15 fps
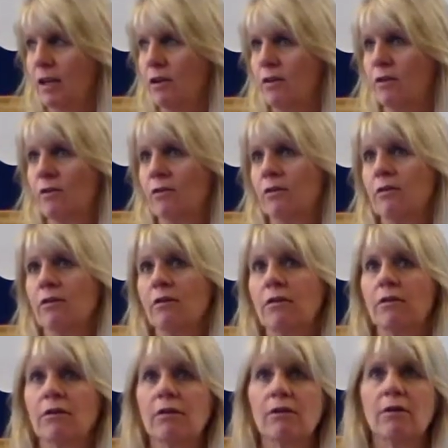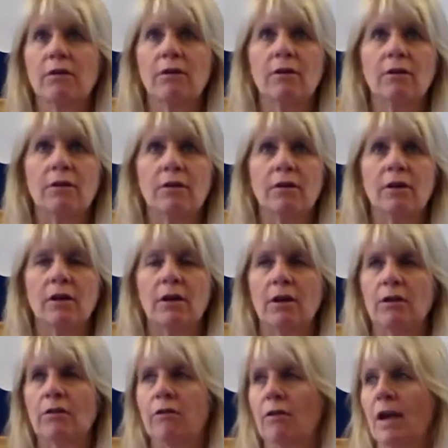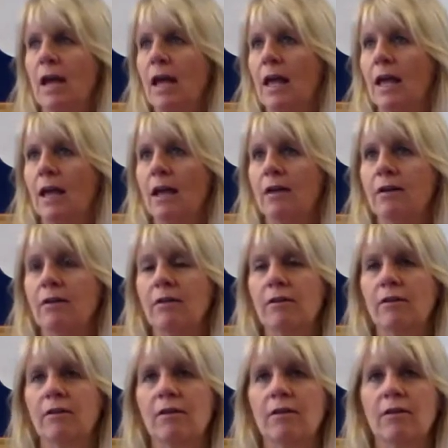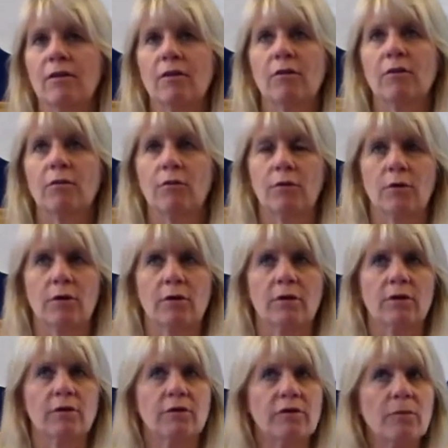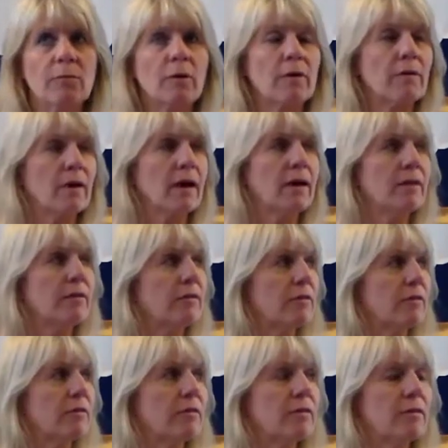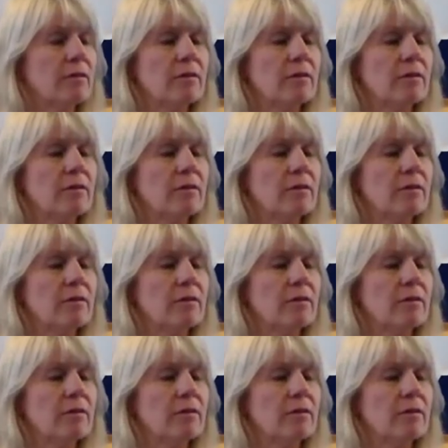in your hand or somewhere else,